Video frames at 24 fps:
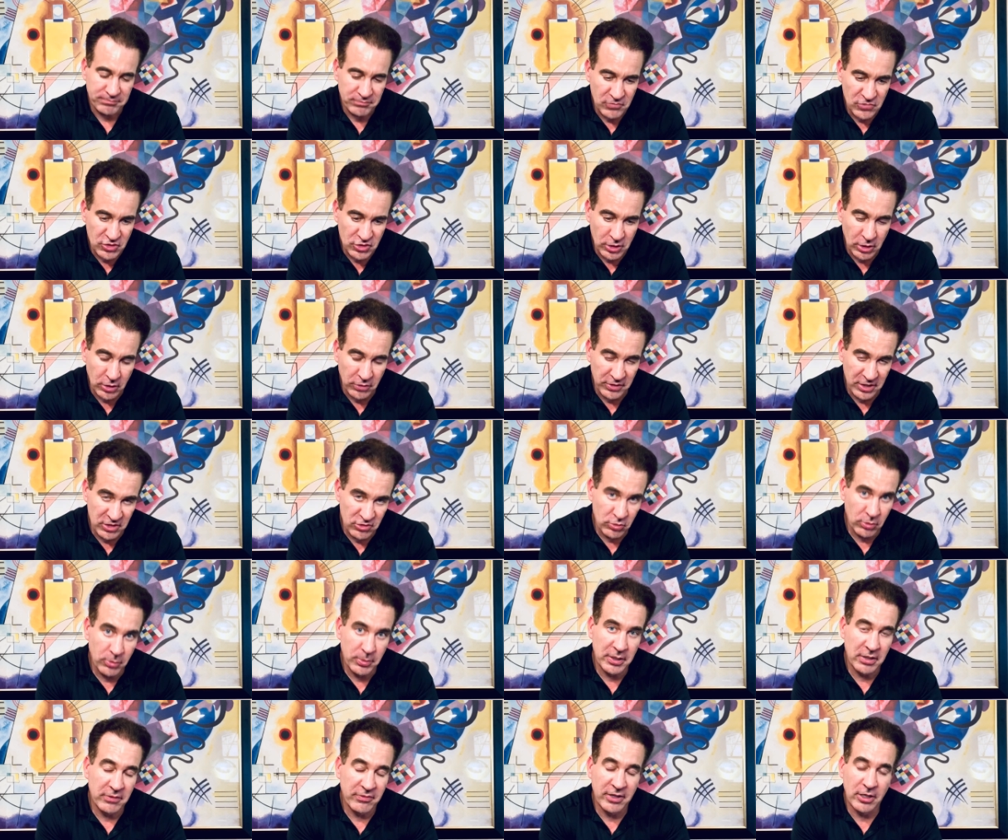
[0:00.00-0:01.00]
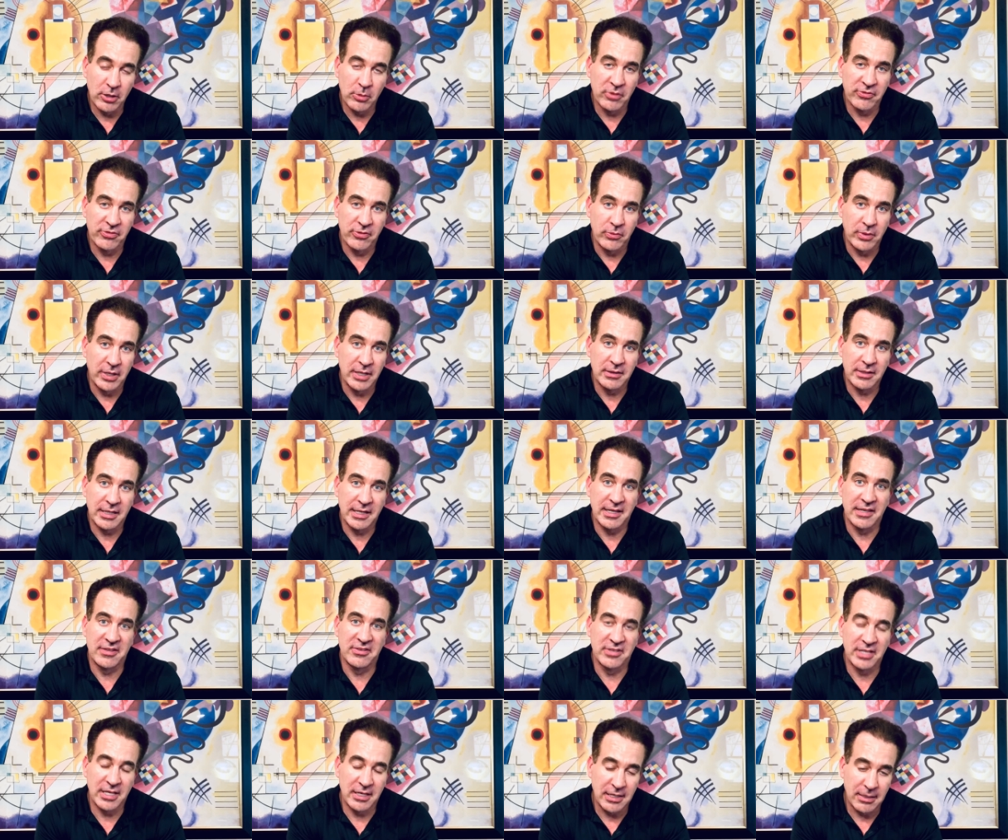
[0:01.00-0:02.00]
So this will be available for rent. Like I
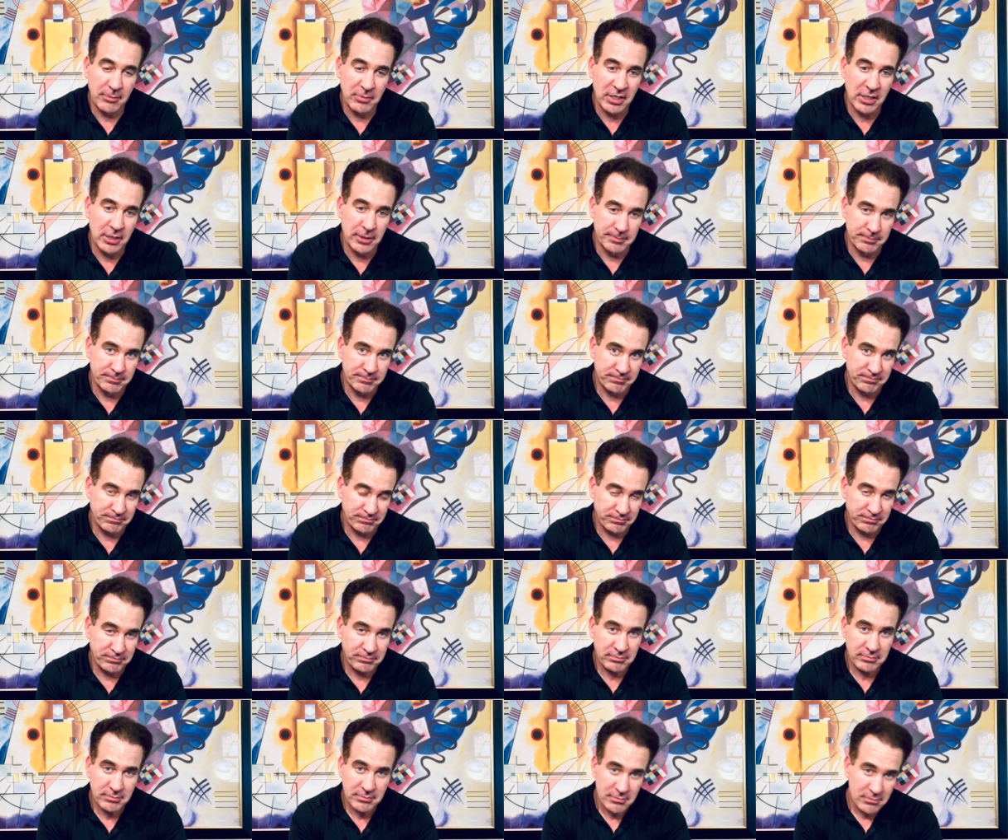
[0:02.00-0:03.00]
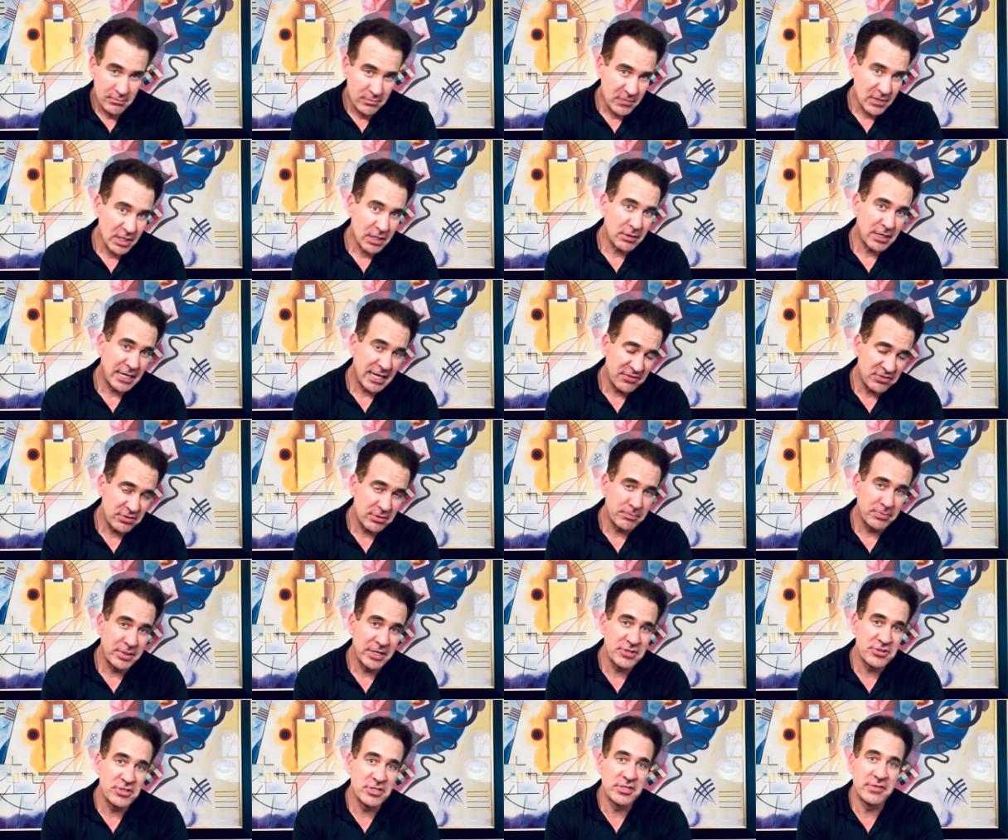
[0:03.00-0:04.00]
said, I'm going to have some
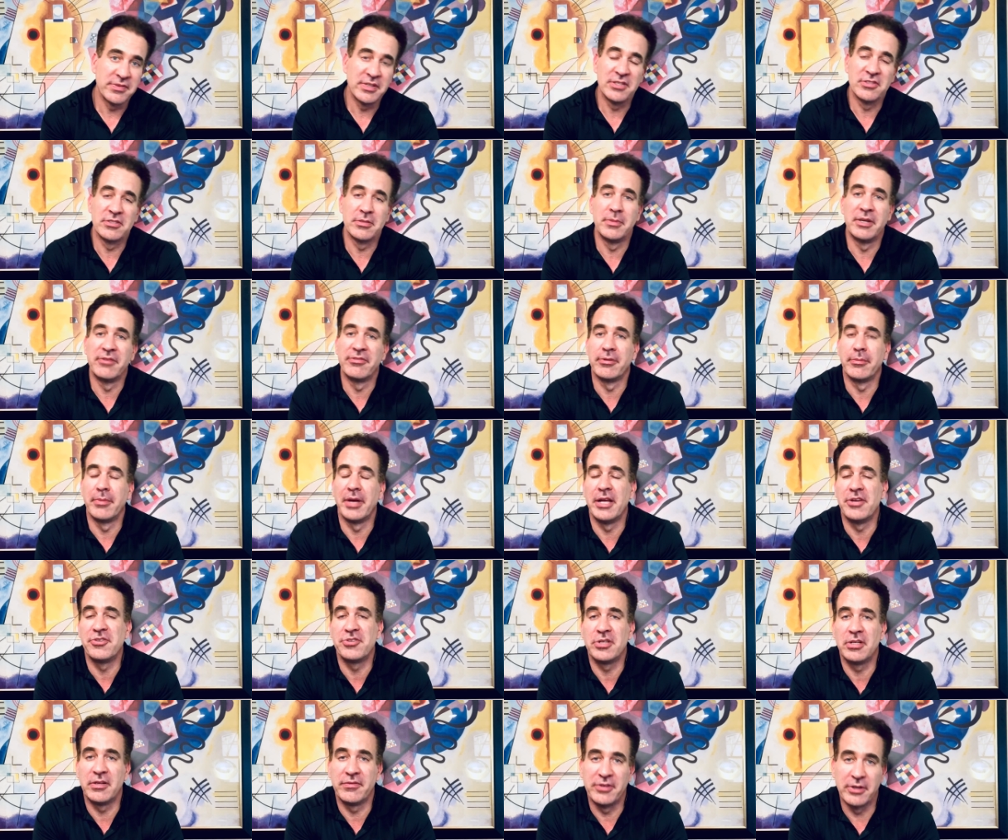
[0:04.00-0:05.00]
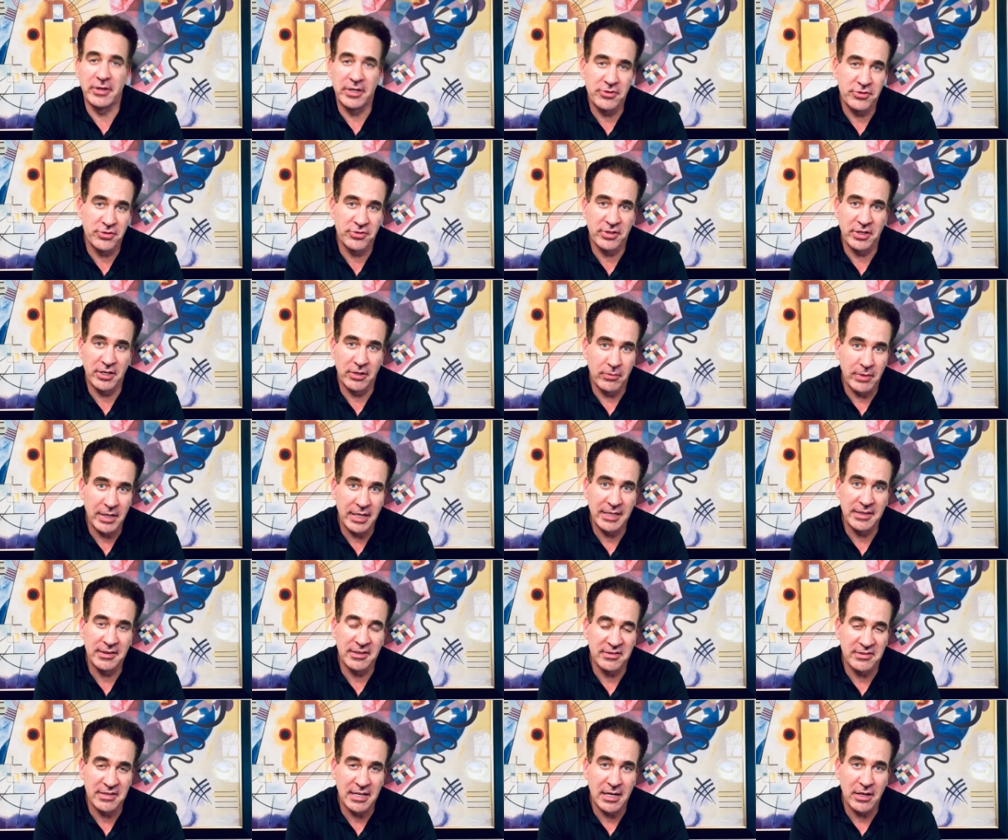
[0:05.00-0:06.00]
pictures of it and some information if you're interested in renting
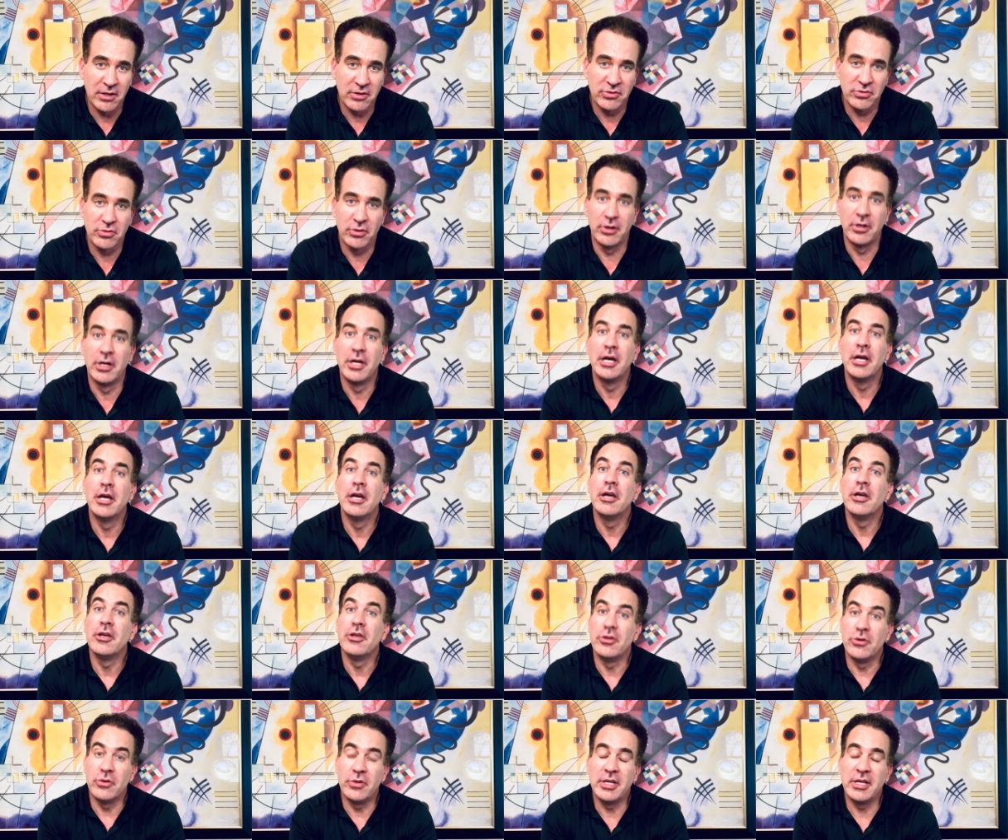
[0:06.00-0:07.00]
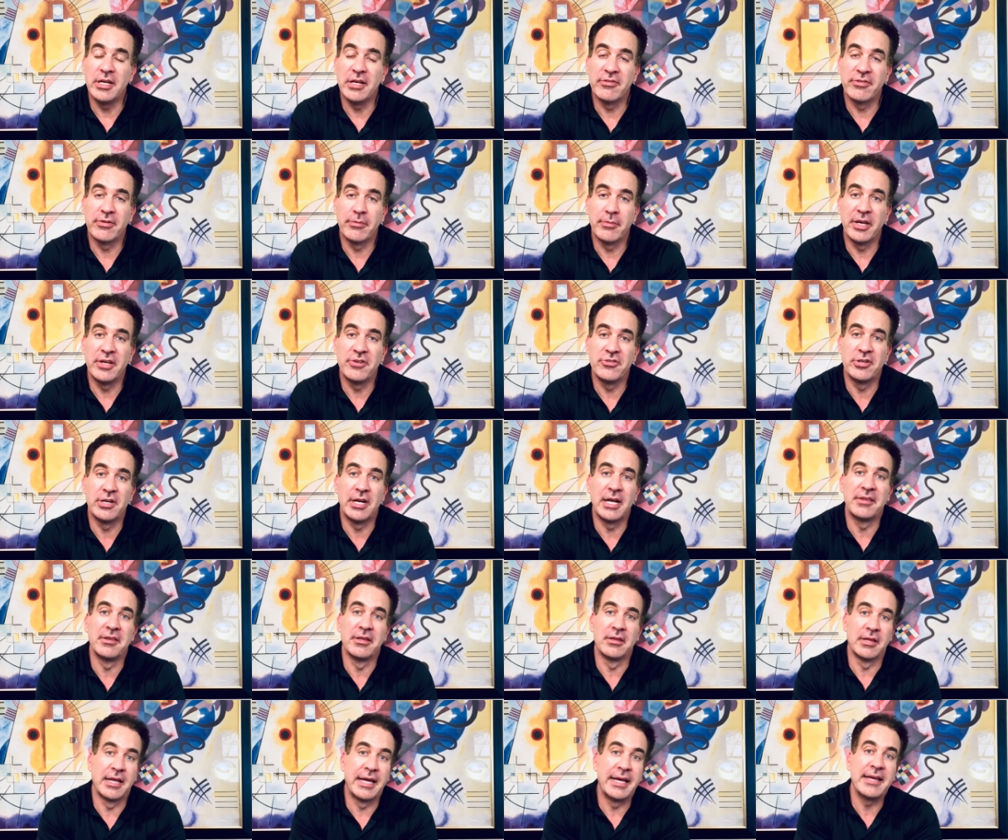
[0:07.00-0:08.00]
this house or you need information on
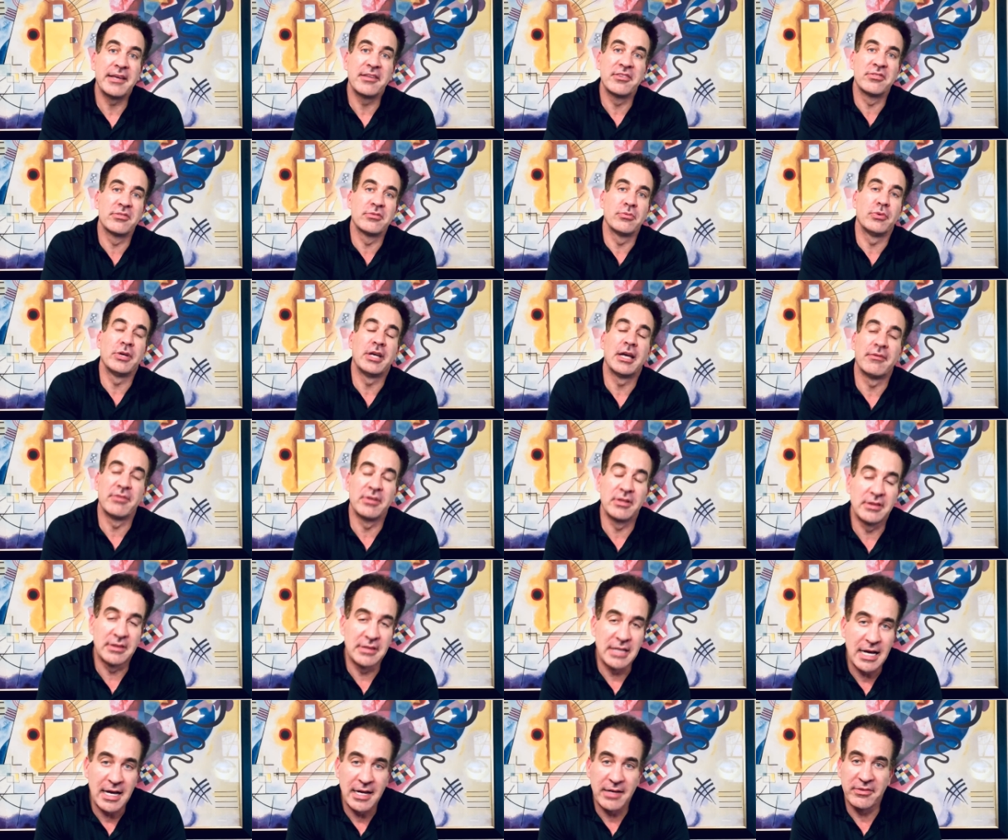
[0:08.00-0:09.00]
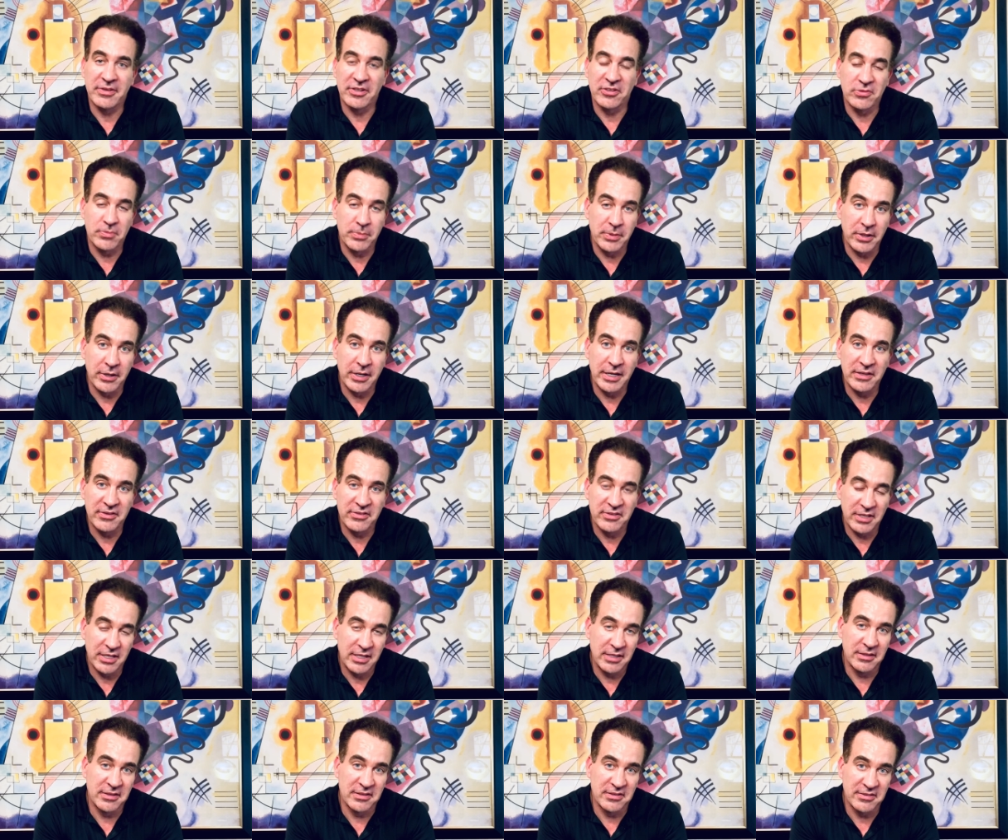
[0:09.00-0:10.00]
the lakes. We have a lot of experience
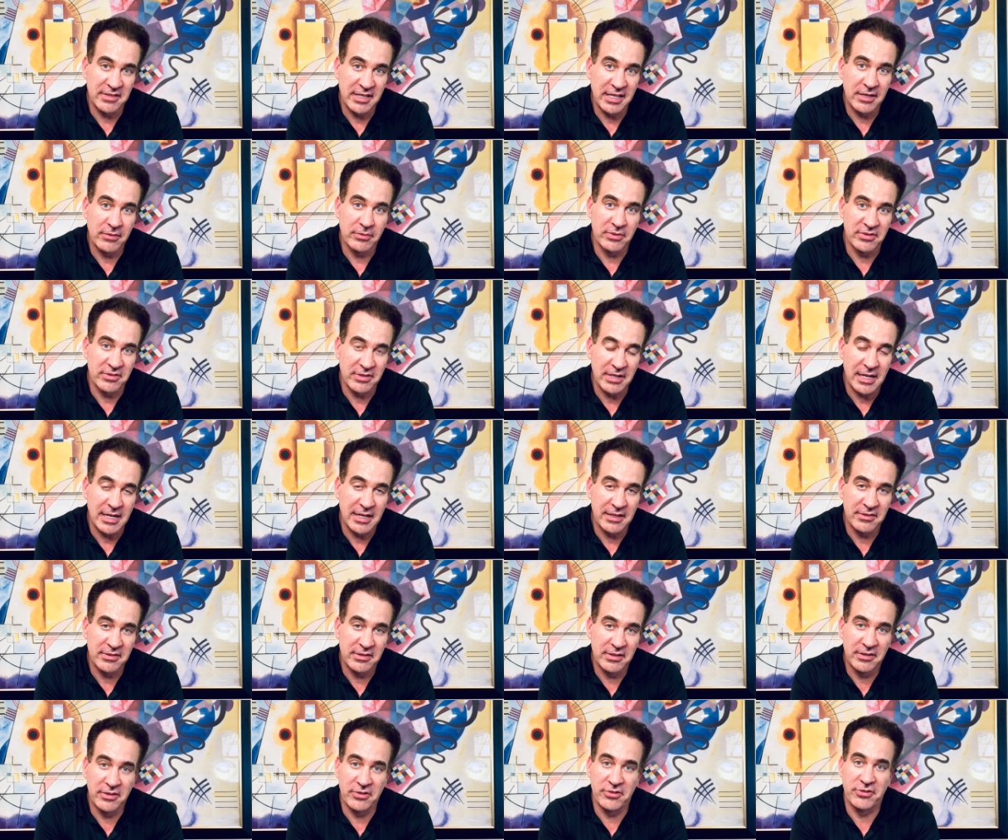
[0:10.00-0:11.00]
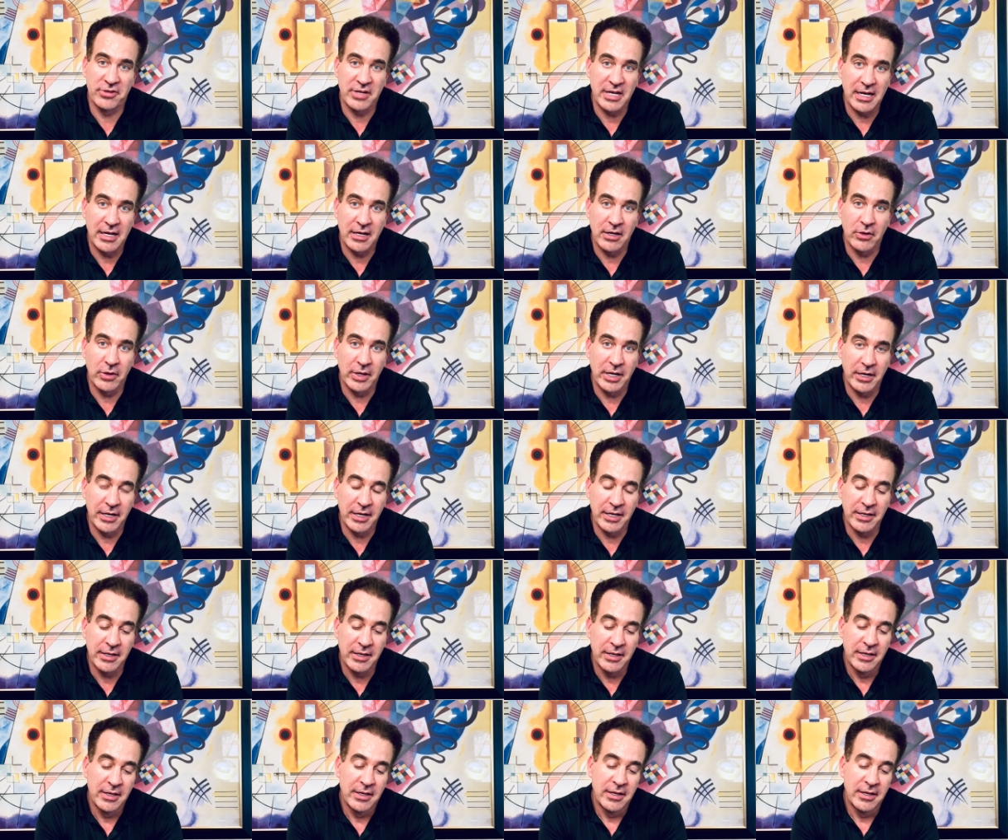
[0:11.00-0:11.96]
in the state of Wisconsin, in the Chicago area,